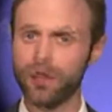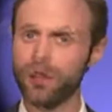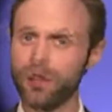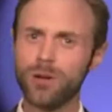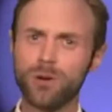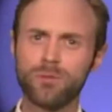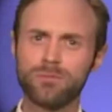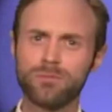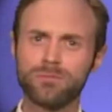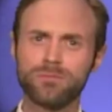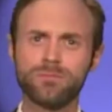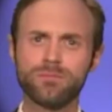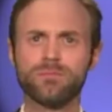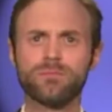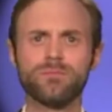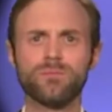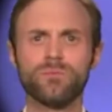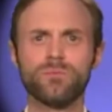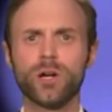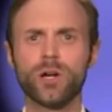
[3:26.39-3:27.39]
I don't know
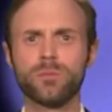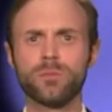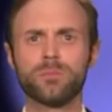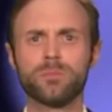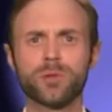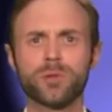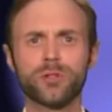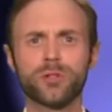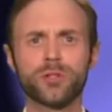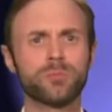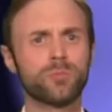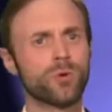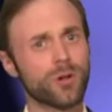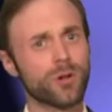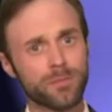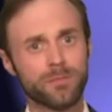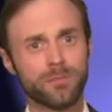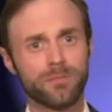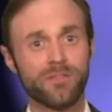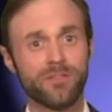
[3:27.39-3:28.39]
what'll produce
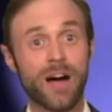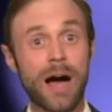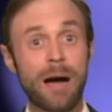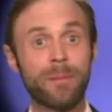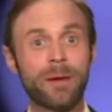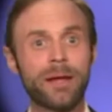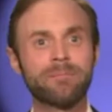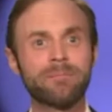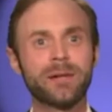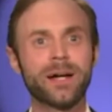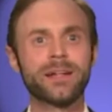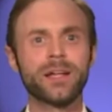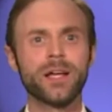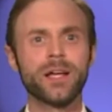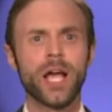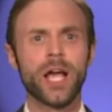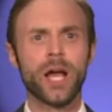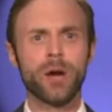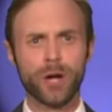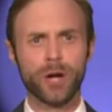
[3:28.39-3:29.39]
more vomit.
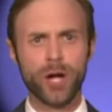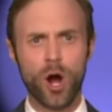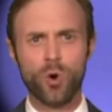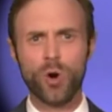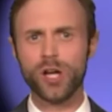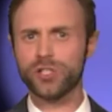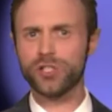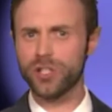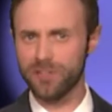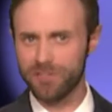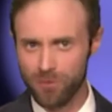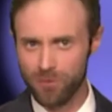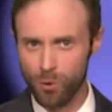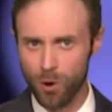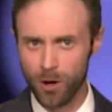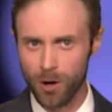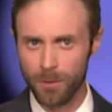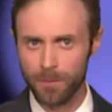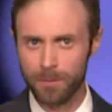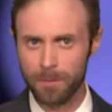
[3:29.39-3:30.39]
But here we go. Question
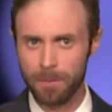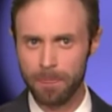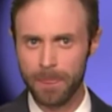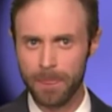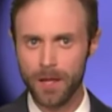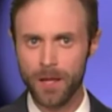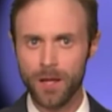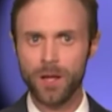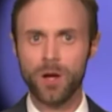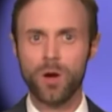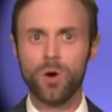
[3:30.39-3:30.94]
four.